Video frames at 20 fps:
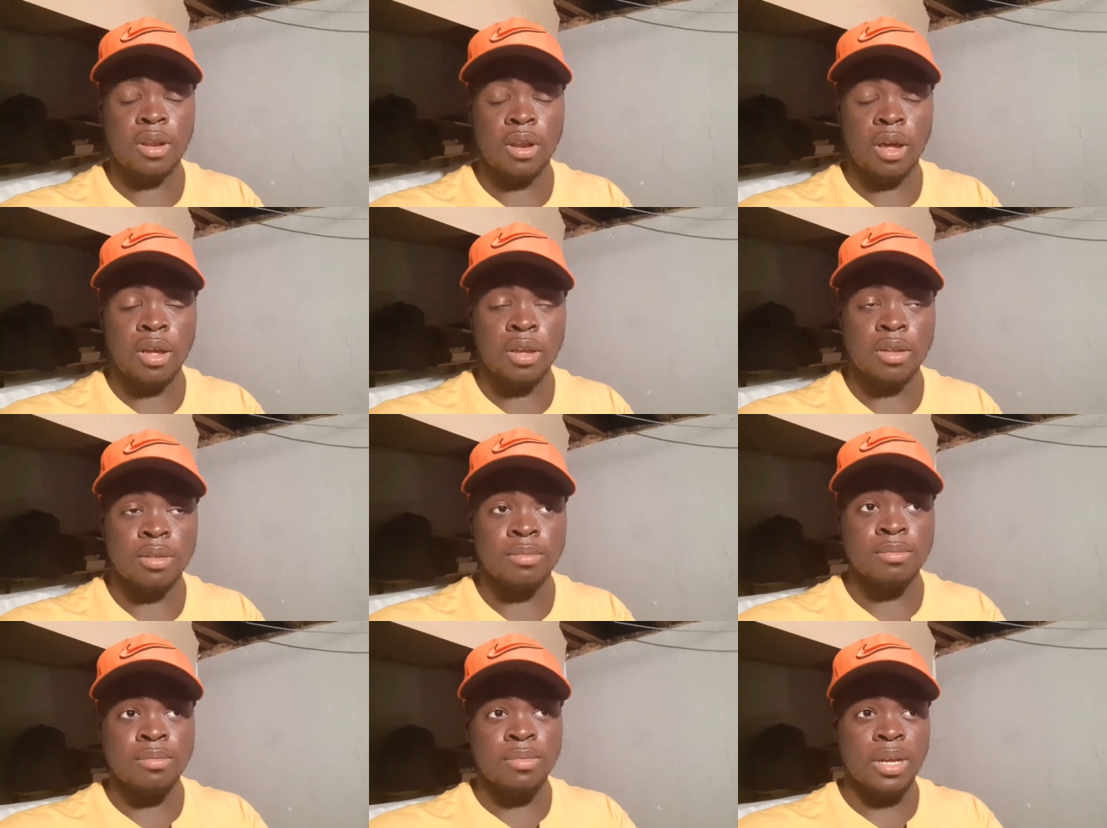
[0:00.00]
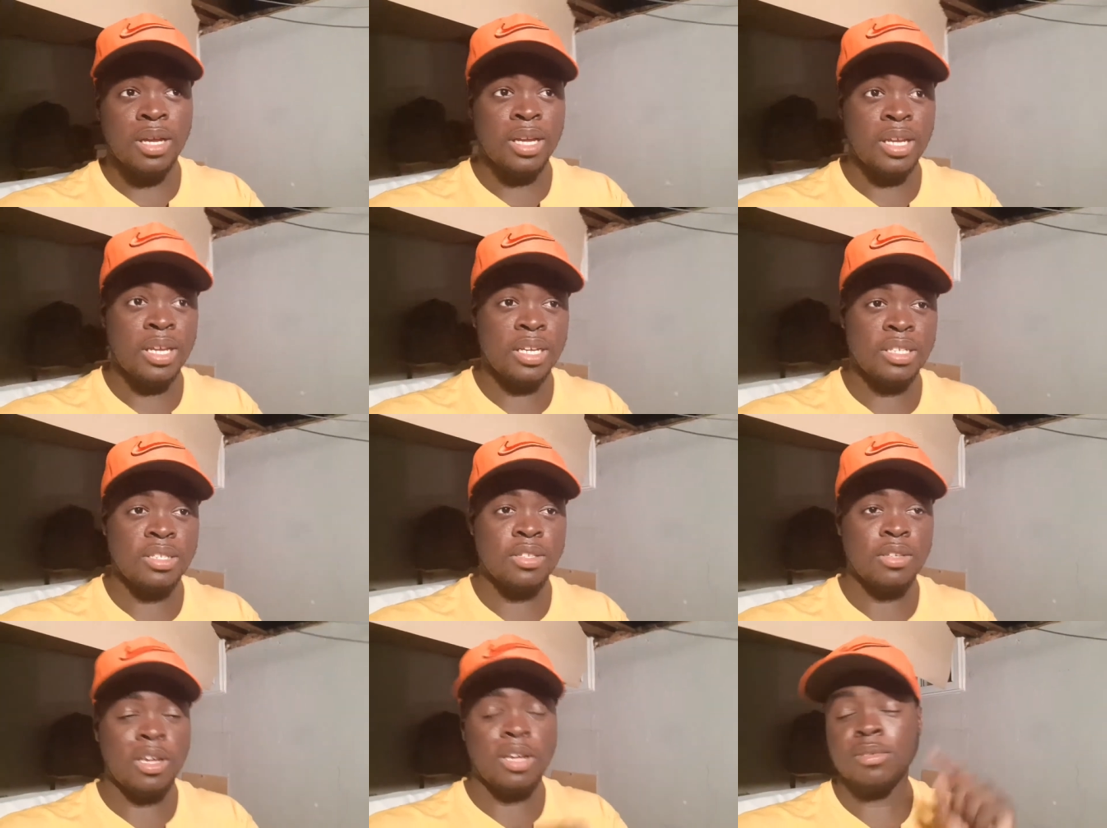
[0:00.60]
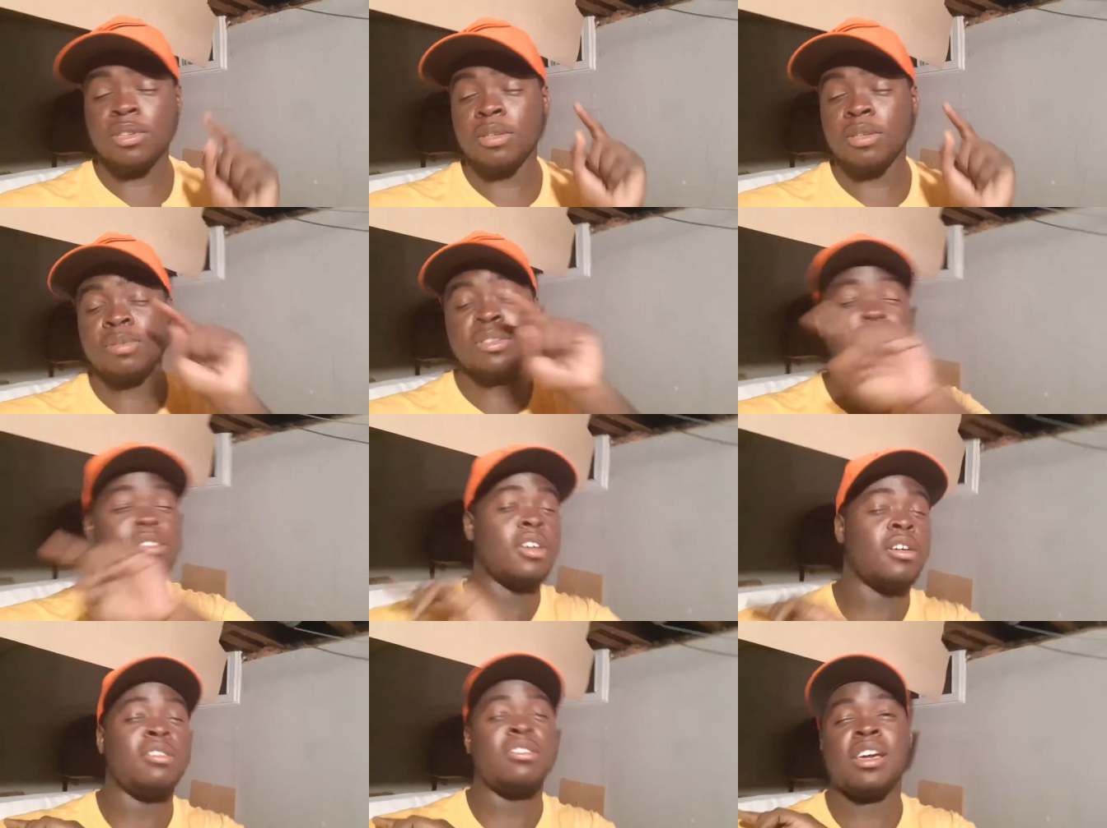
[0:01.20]
it on my Instagram, so
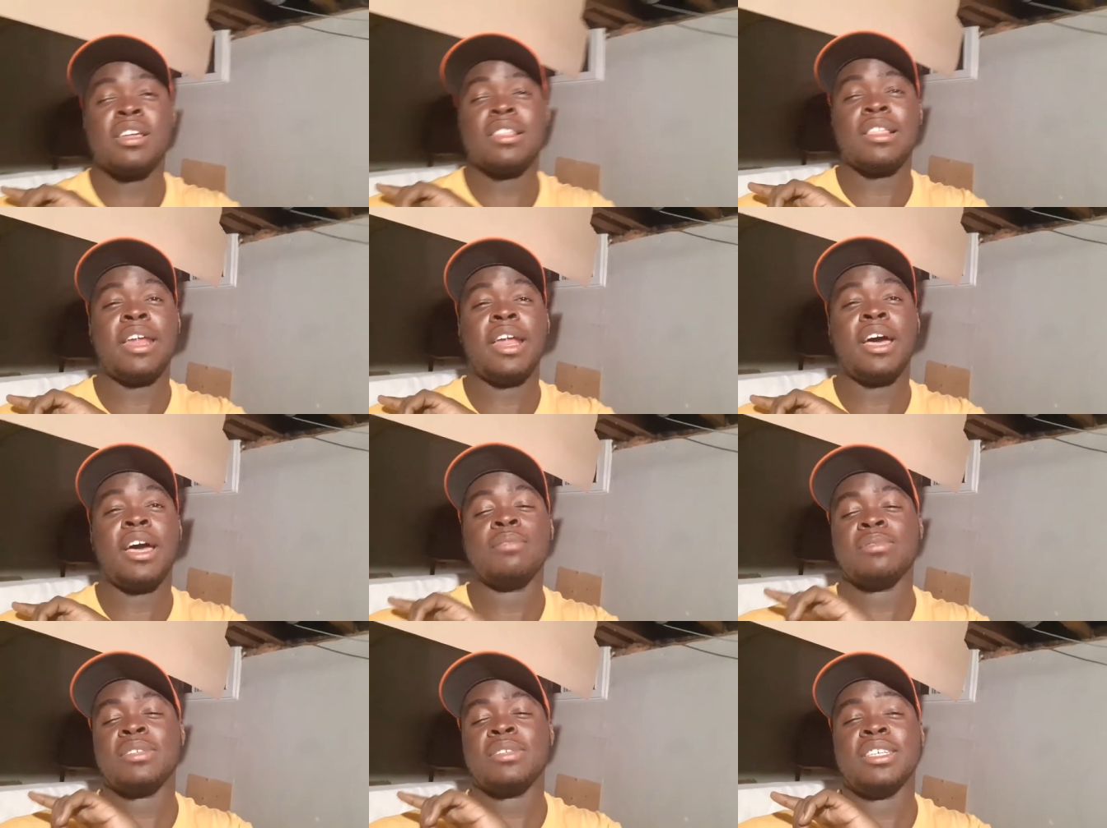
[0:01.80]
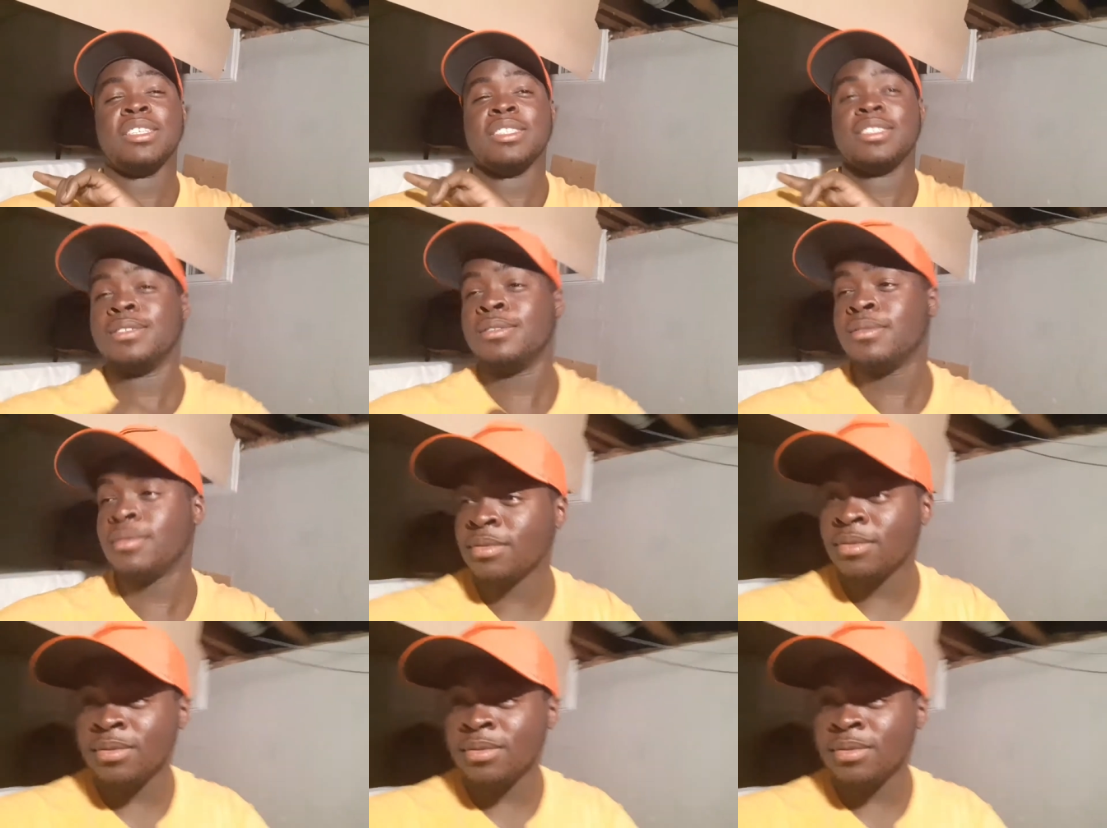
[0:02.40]
please go check that out, please.